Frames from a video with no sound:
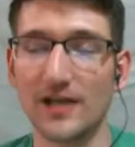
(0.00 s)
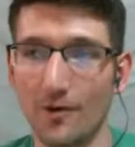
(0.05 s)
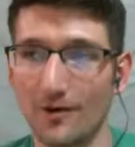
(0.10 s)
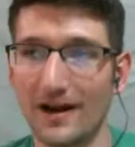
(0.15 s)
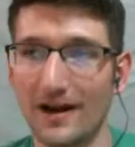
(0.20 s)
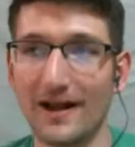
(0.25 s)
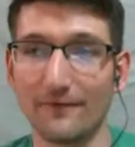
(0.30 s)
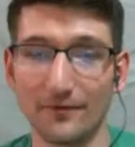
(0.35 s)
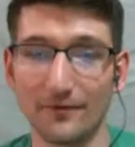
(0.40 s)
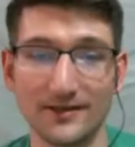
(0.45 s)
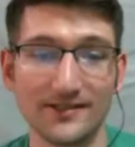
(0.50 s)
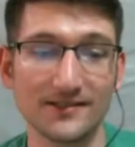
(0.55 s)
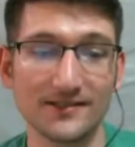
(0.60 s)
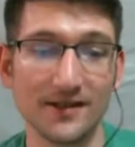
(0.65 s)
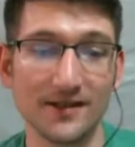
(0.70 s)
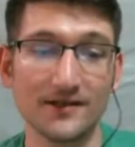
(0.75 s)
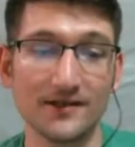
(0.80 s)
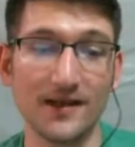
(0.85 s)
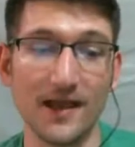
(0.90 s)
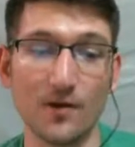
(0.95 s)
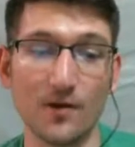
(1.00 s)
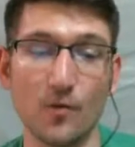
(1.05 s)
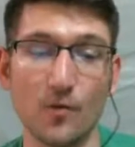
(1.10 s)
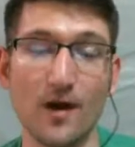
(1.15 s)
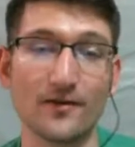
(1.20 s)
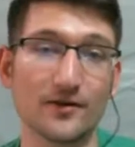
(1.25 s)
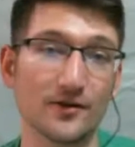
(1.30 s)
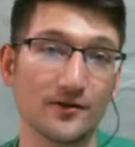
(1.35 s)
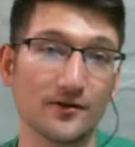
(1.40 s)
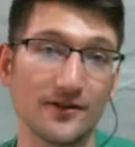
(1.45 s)
every Sunday,
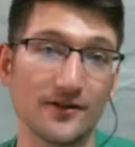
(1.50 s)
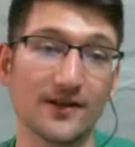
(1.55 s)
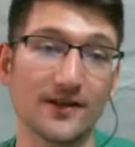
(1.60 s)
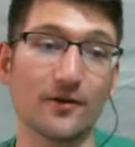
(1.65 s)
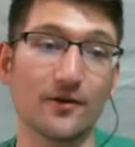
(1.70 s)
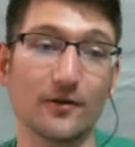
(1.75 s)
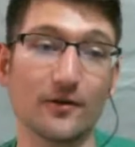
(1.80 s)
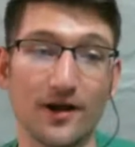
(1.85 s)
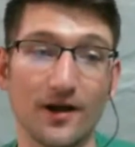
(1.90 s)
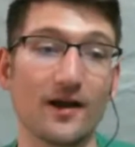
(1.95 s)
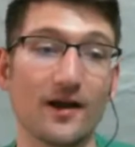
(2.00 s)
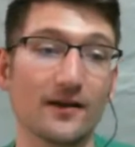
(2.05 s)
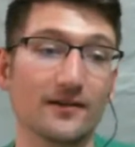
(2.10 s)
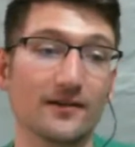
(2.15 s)
whether you need it or not.